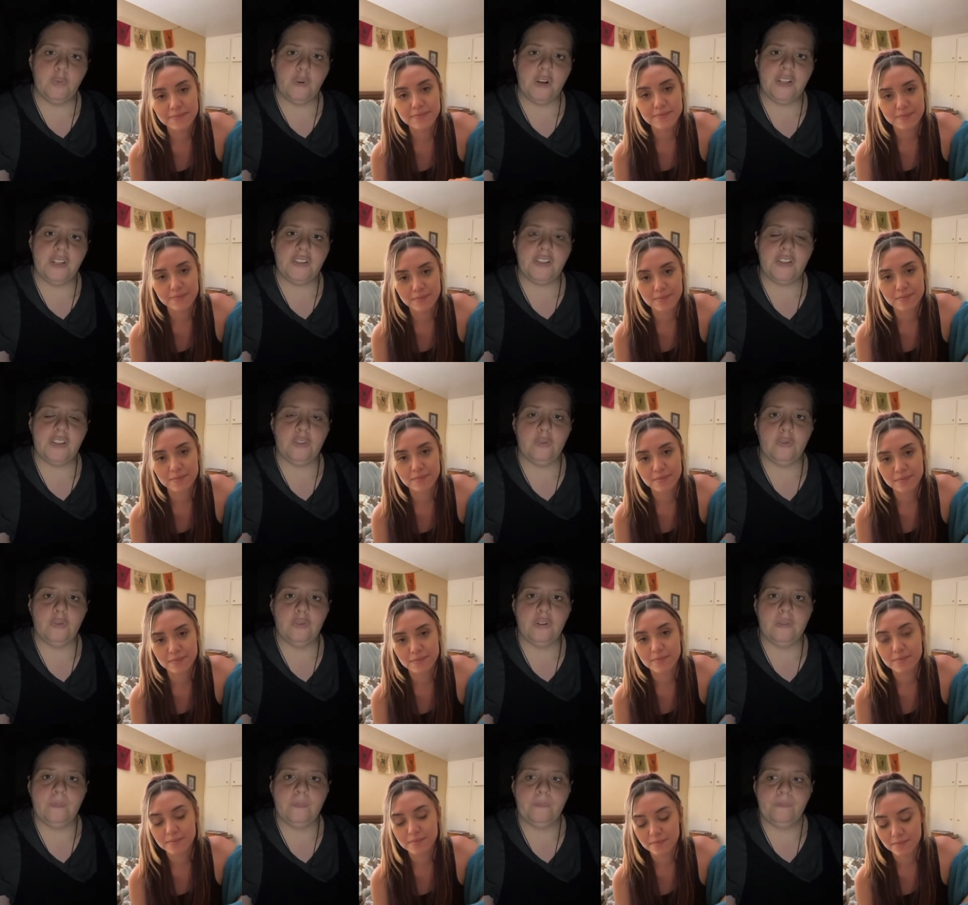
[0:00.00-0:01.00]
Speaker 1: you want
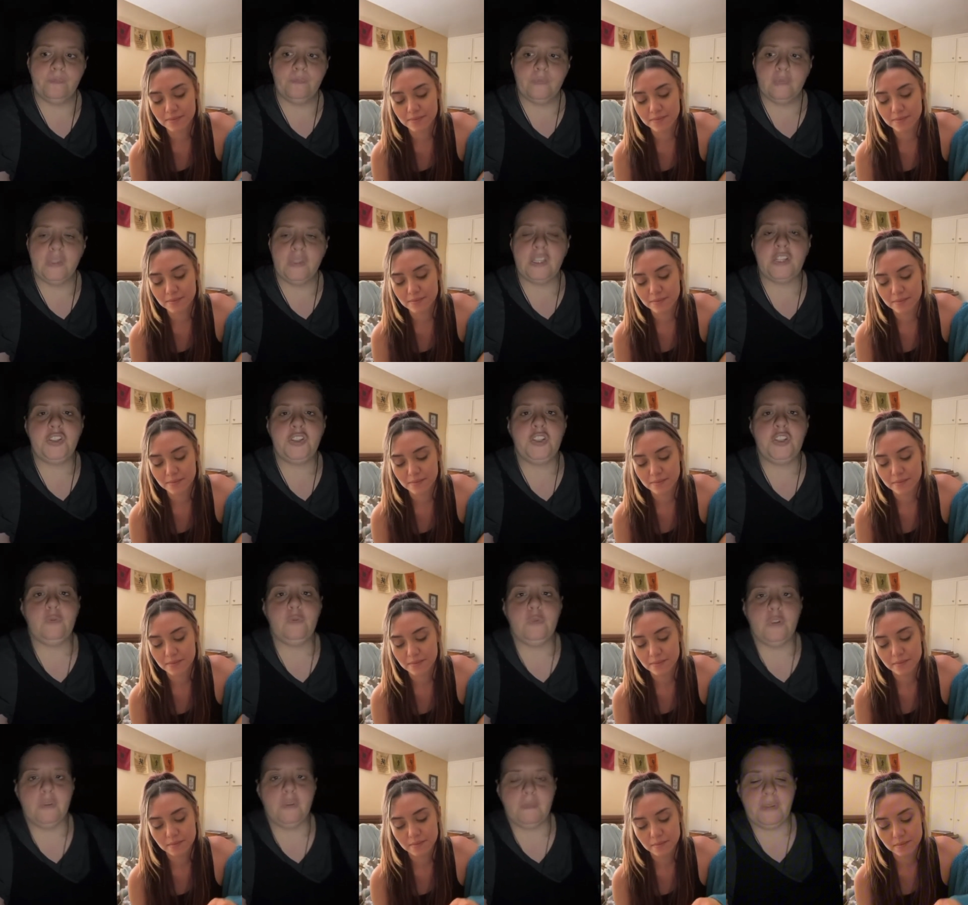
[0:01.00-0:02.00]
to because
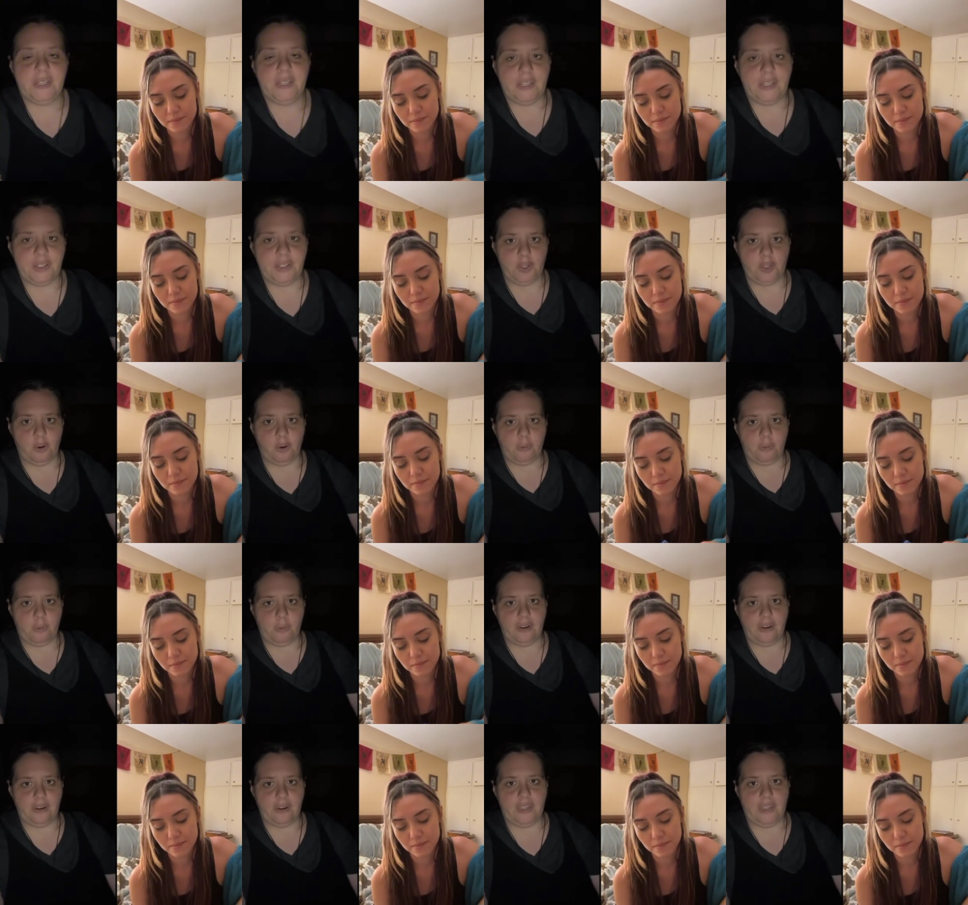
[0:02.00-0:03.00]
you because you're
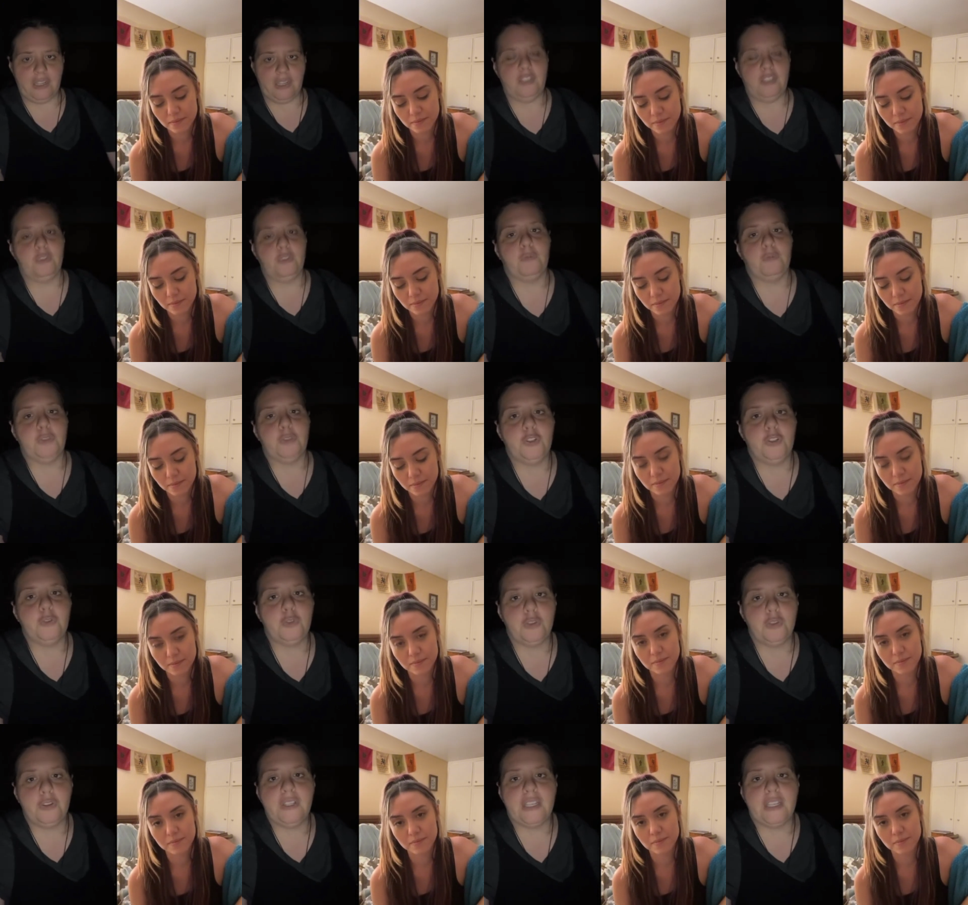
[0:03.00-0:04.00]
aware that you
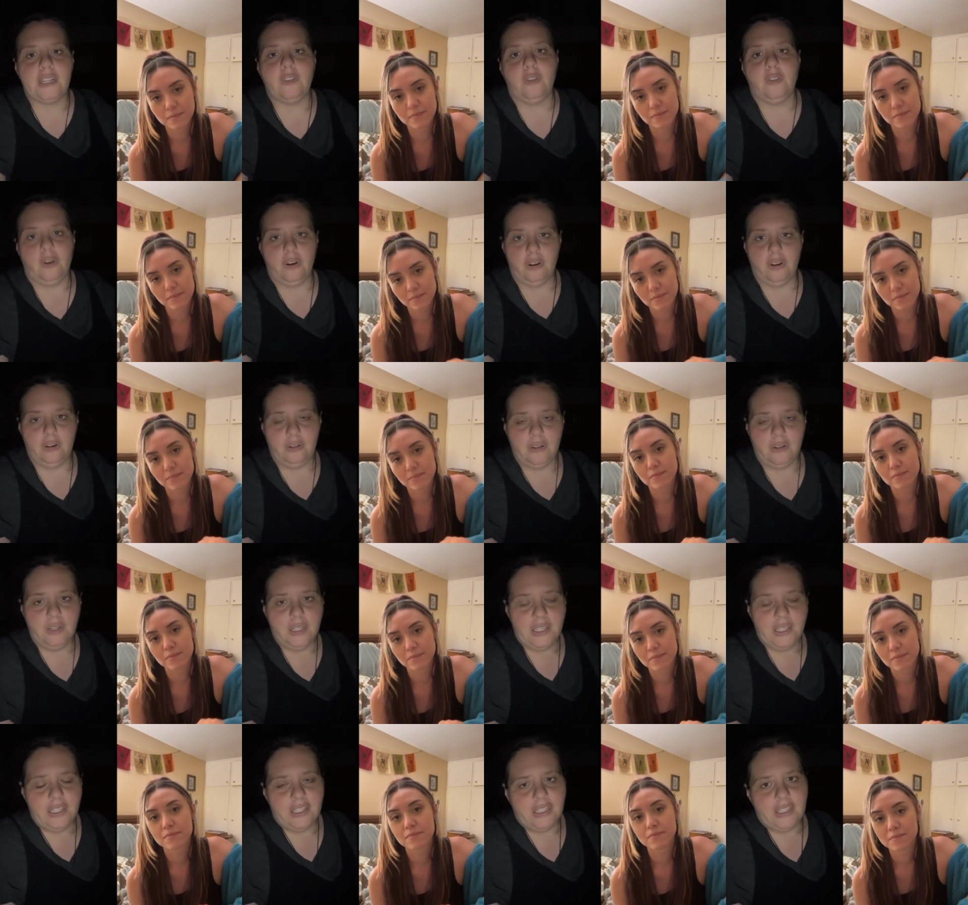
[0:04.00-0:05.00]
you could get along
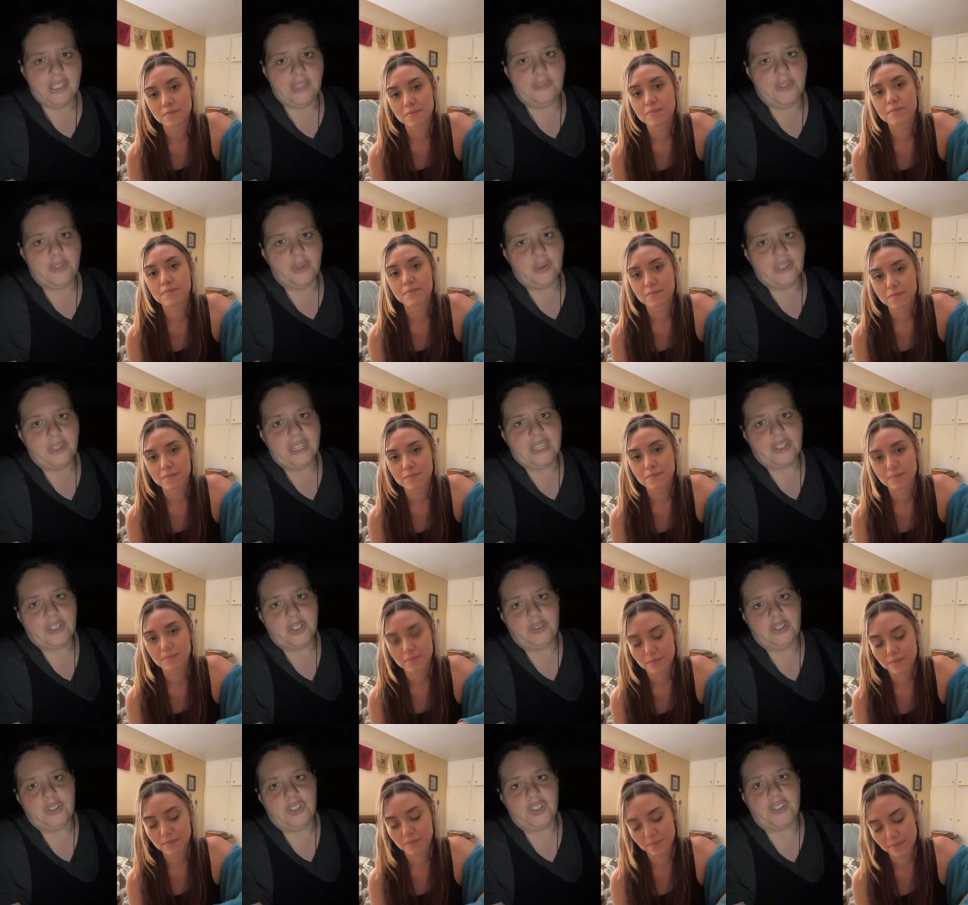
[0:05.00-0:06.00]
if you could
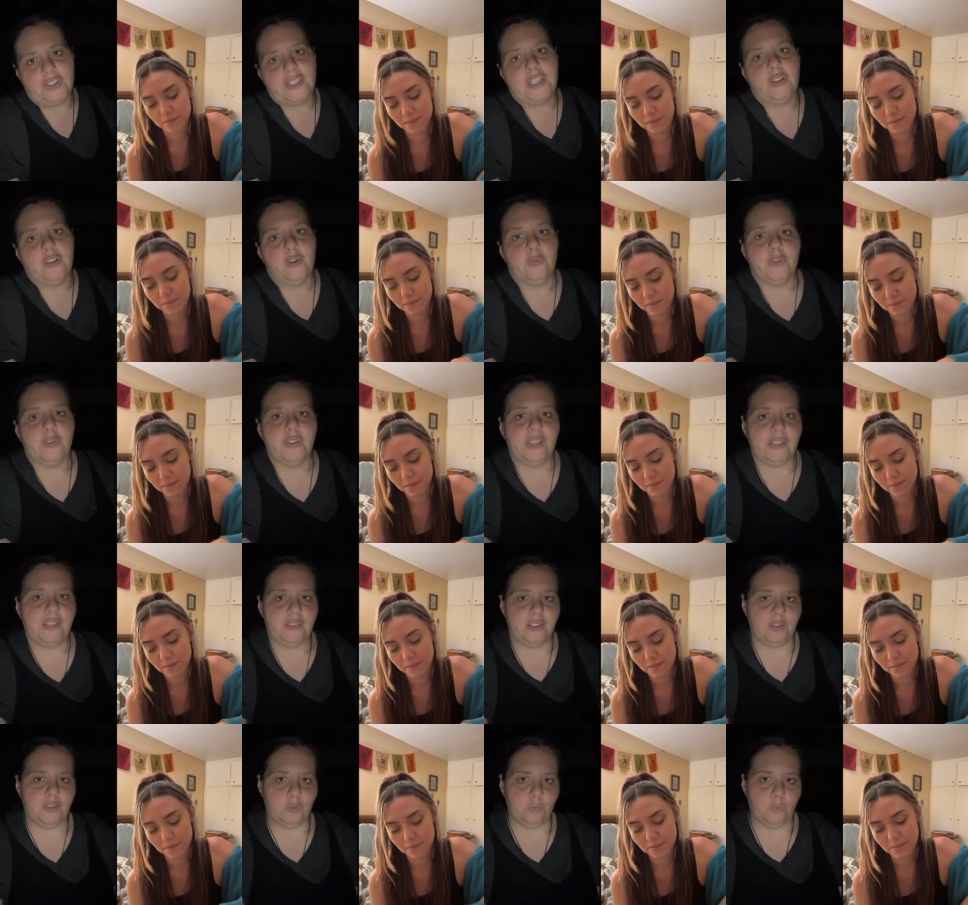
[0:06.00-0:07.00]
actually just get over
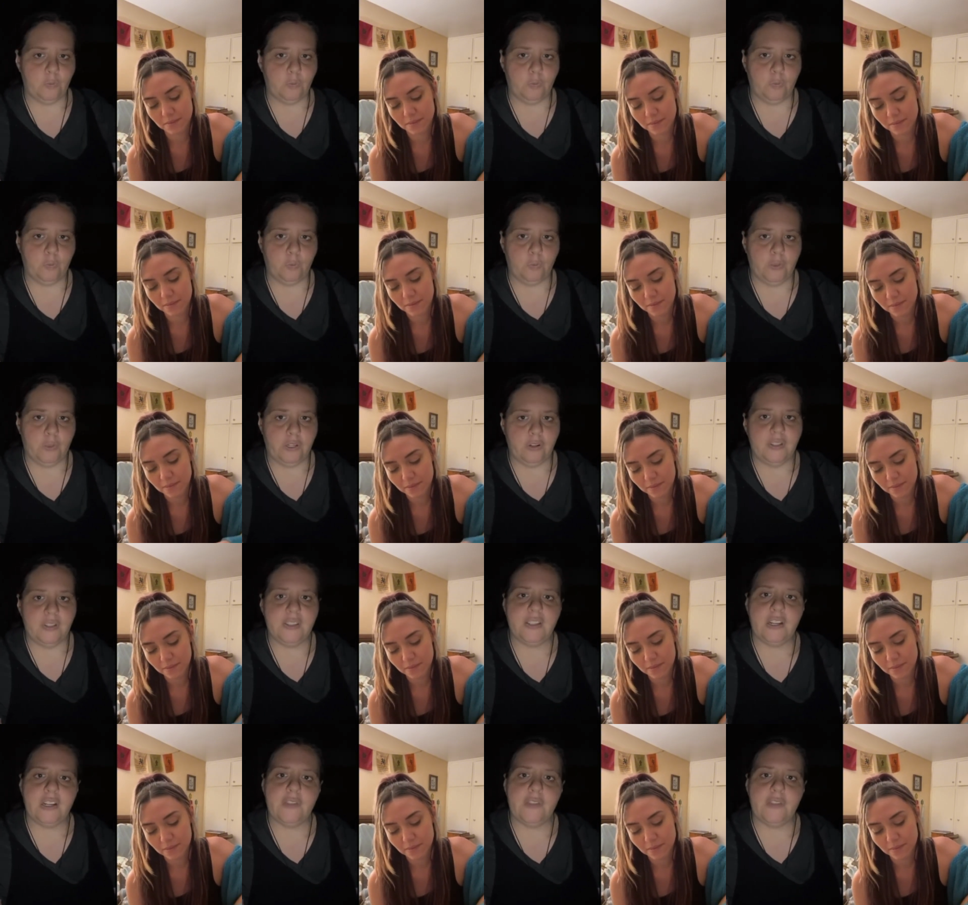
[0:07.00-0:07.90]
like this weird